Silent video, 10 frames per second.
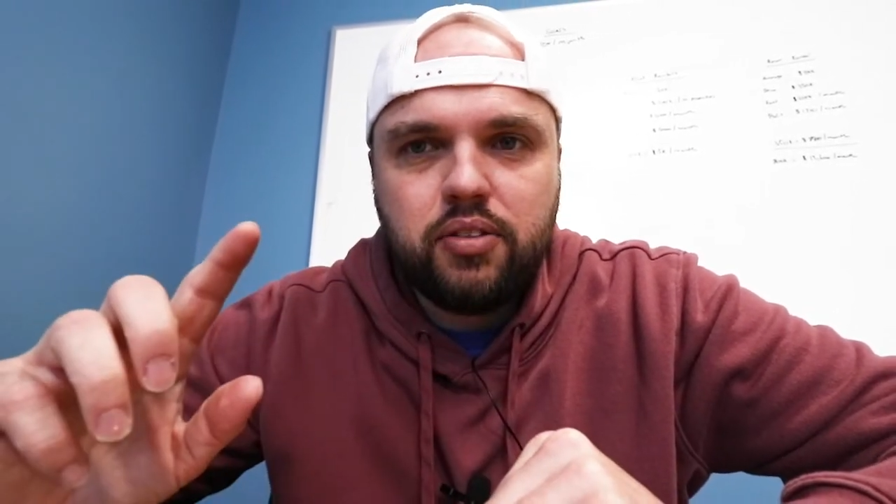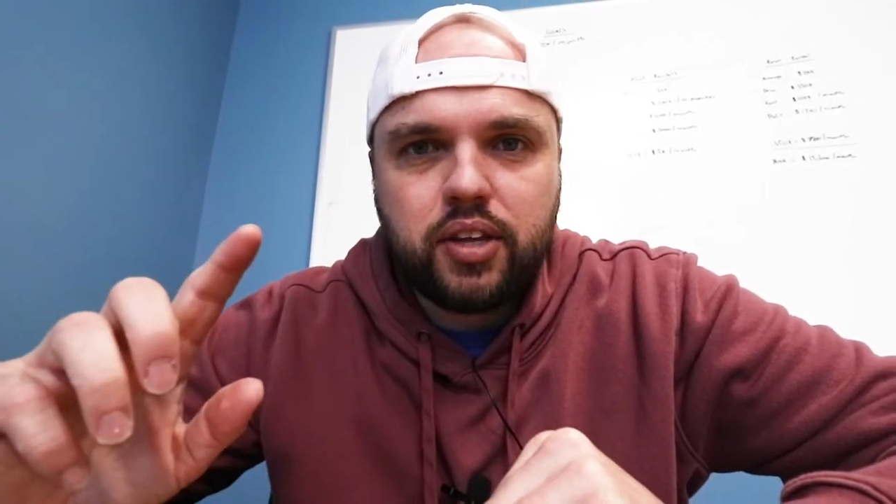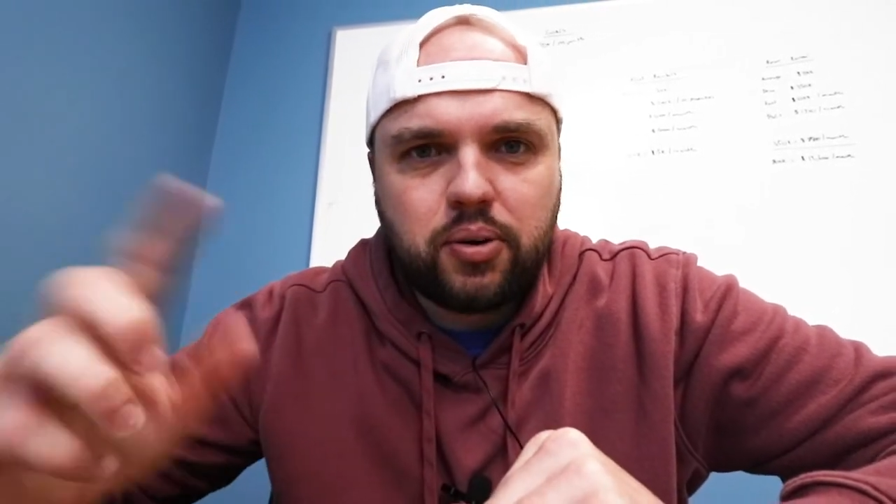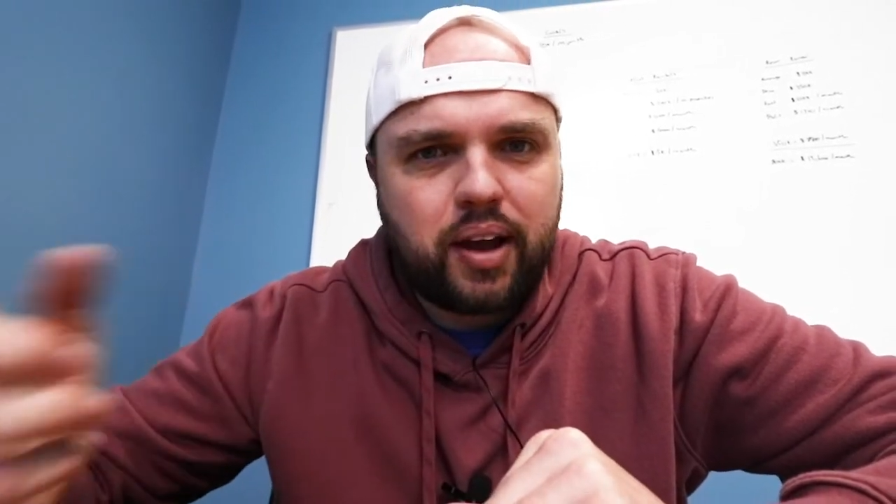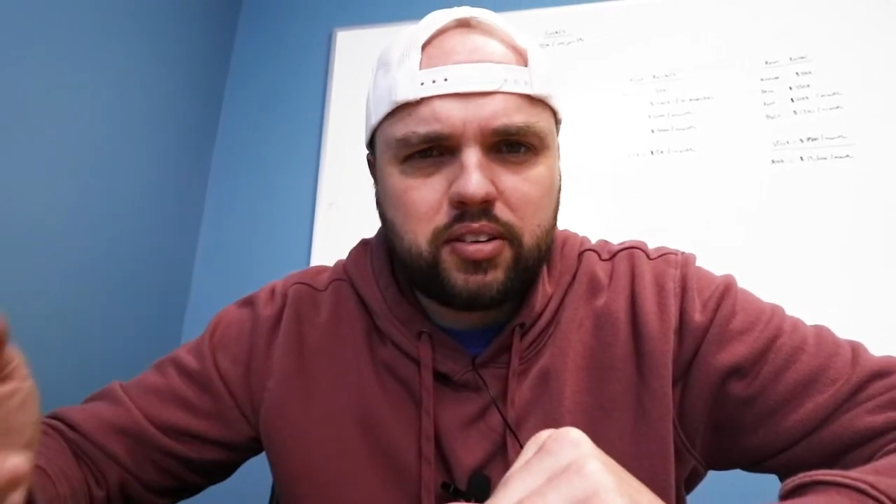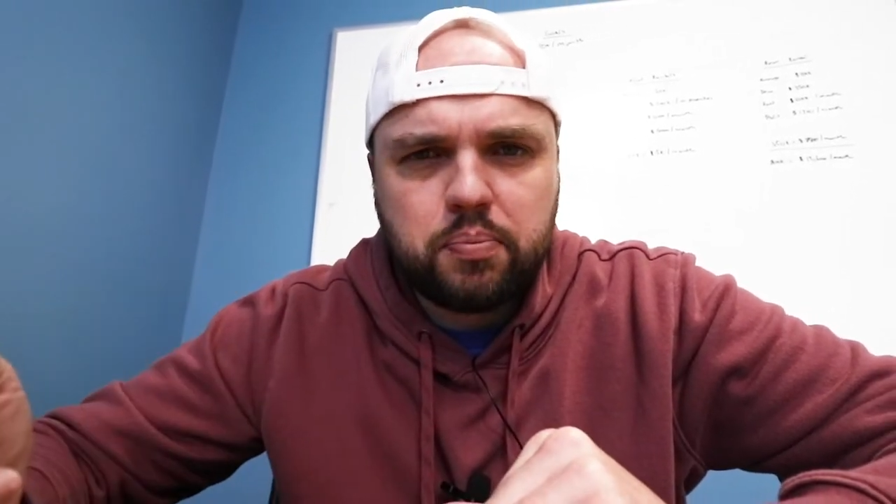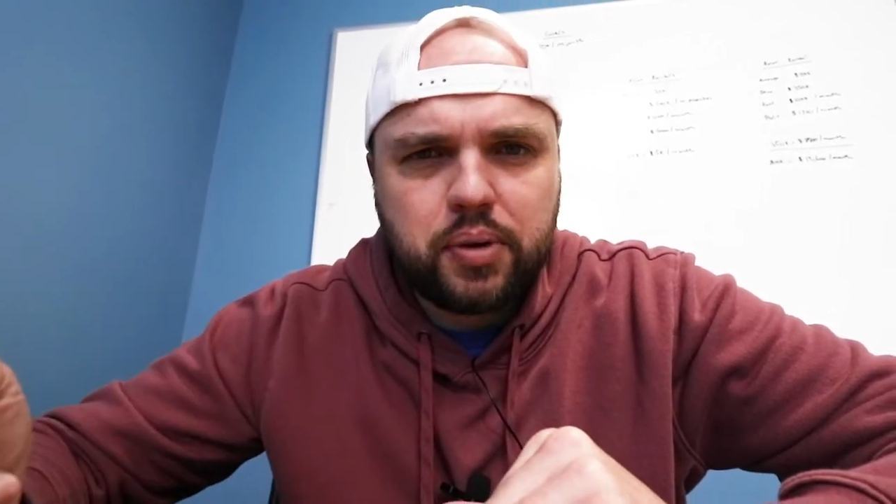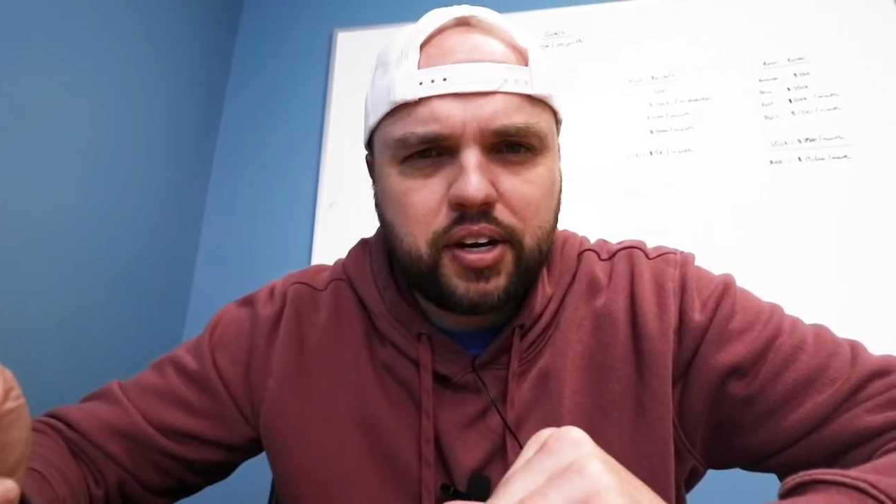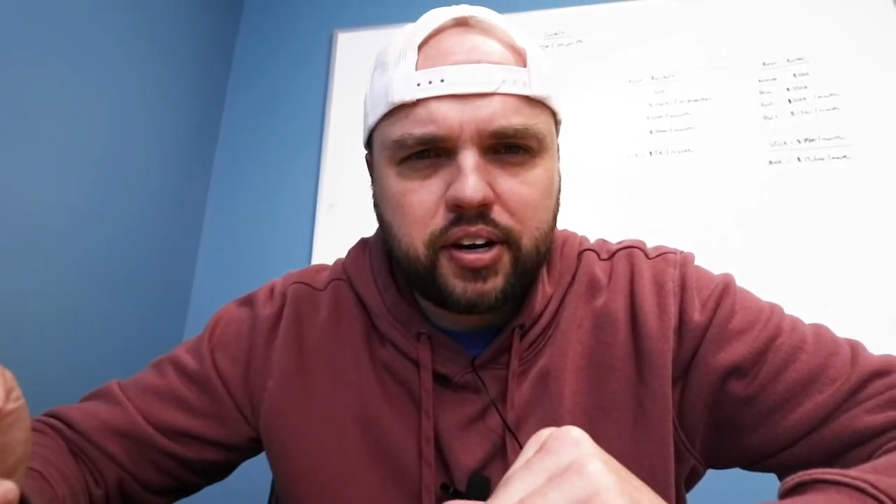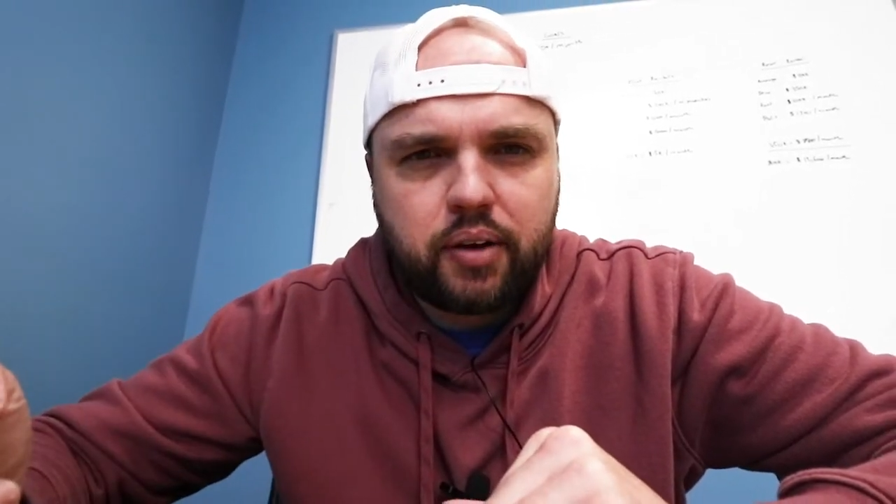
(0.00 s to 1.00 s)
they don't have to
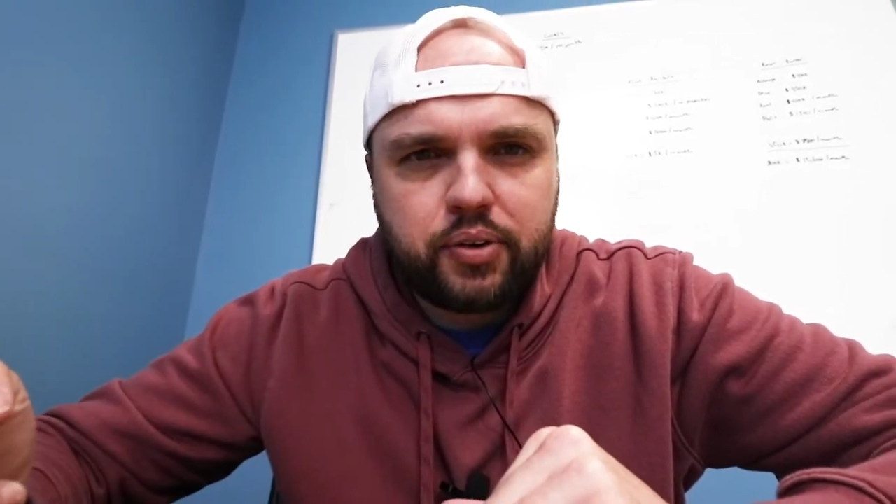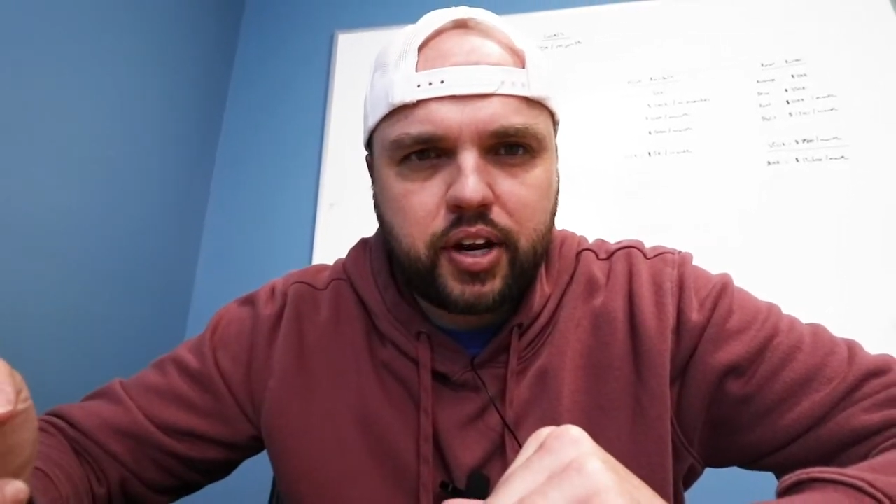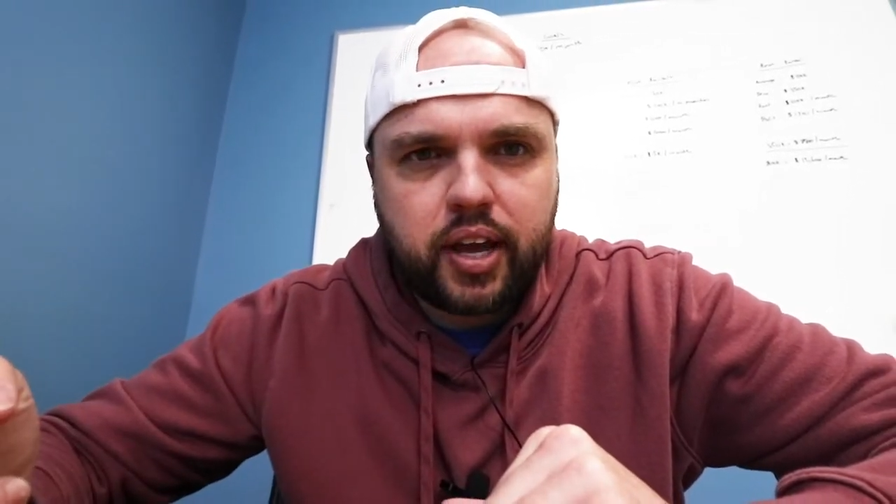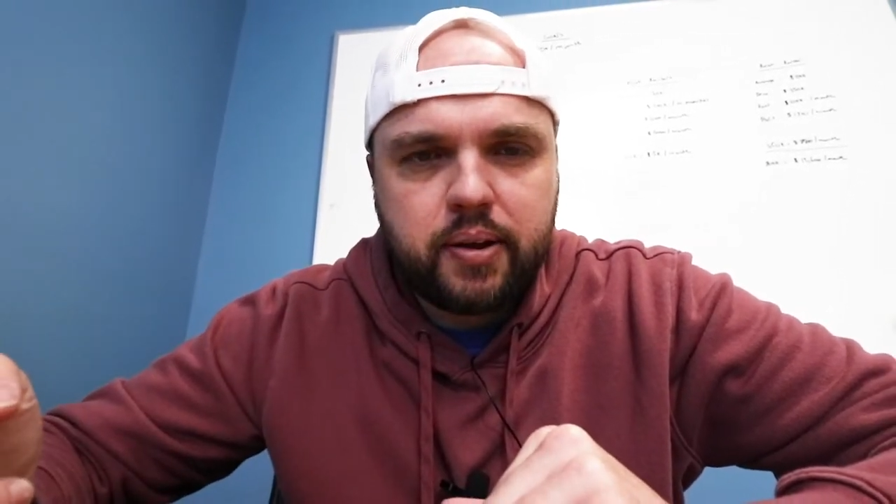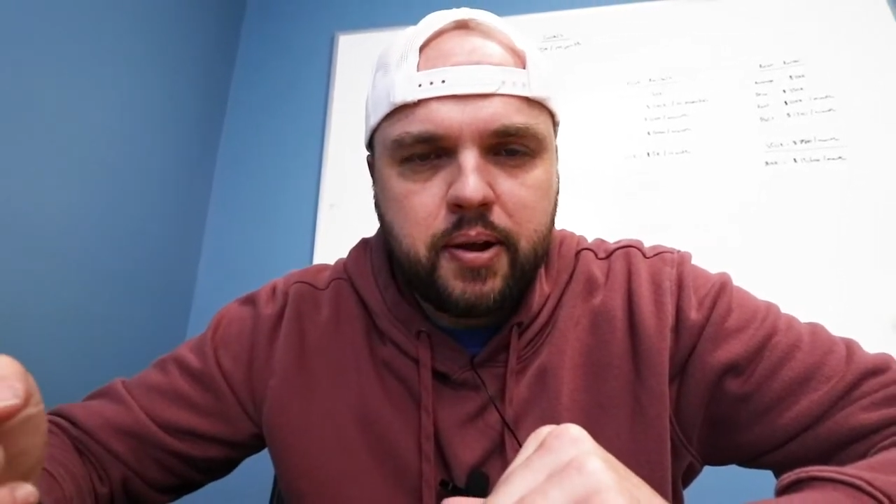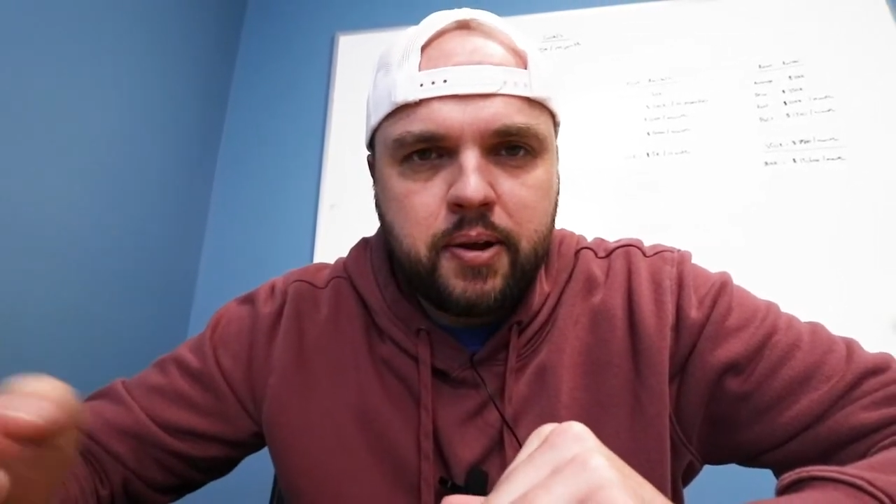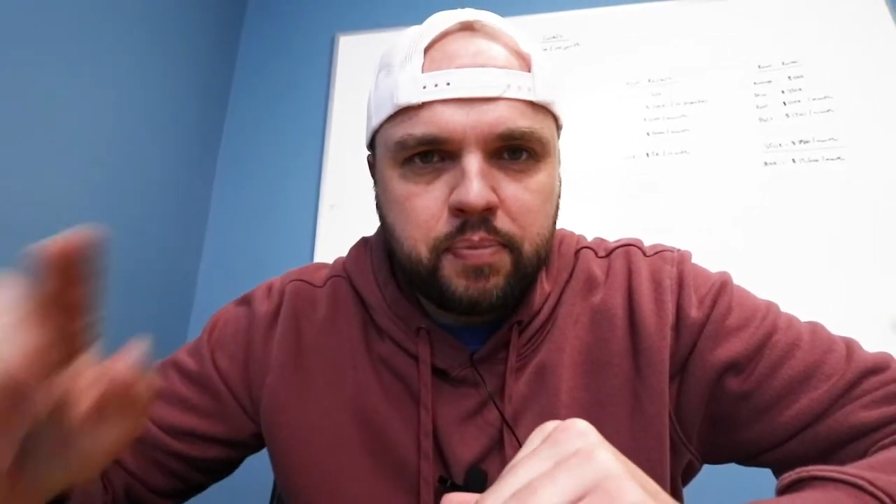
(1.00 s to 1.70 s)
be here every day?